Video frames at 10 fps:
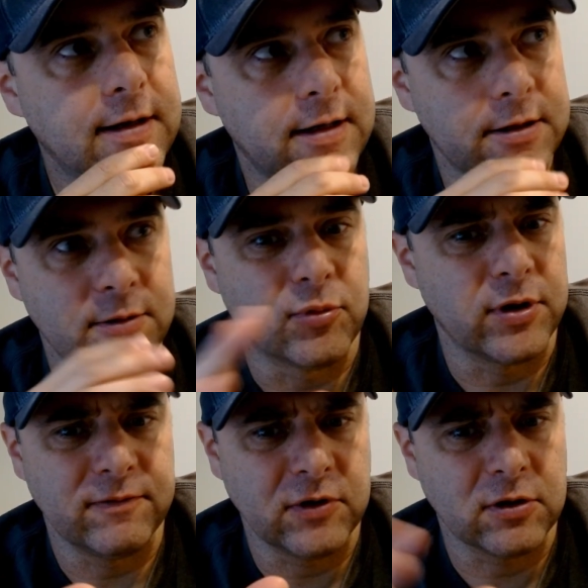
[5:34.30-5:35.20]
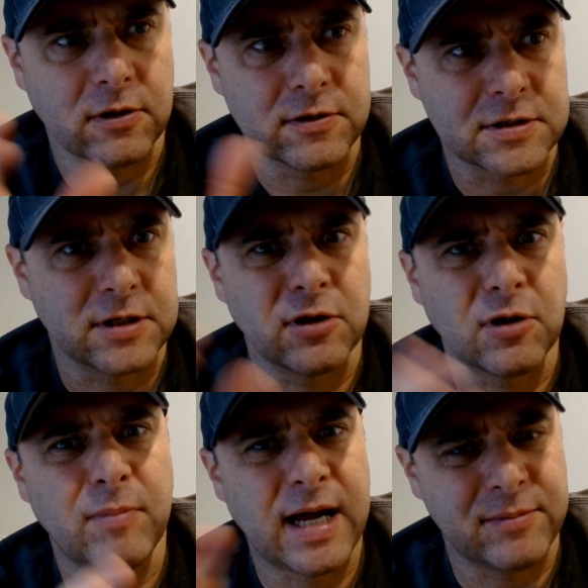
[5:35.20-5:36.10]
and you're briefly on Coruscant. You can go
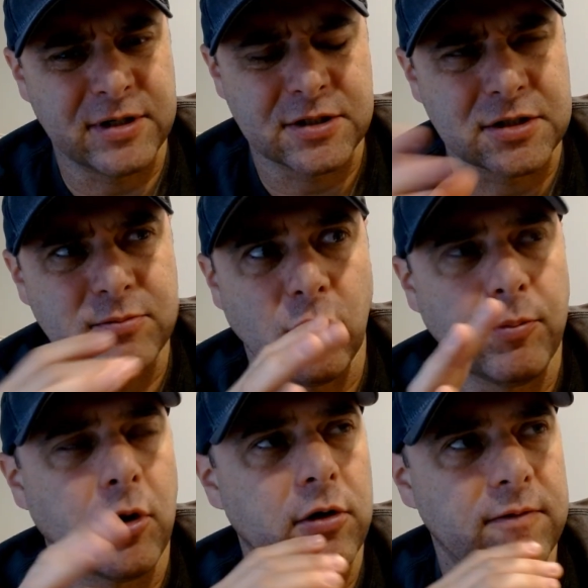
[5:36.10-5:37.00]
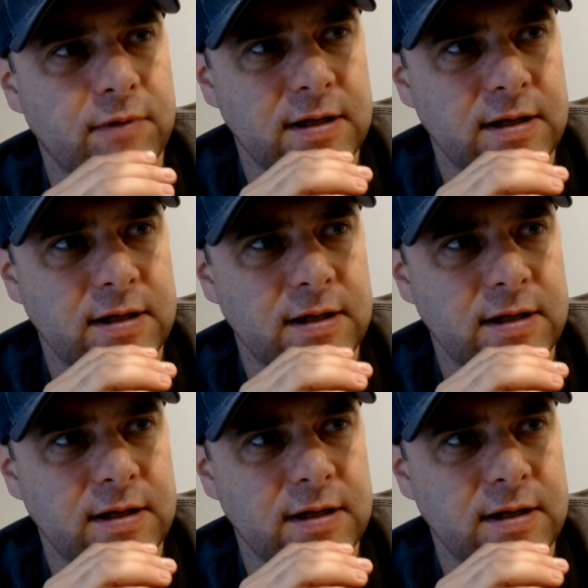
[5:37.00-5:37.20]
back, but it's a small part of it.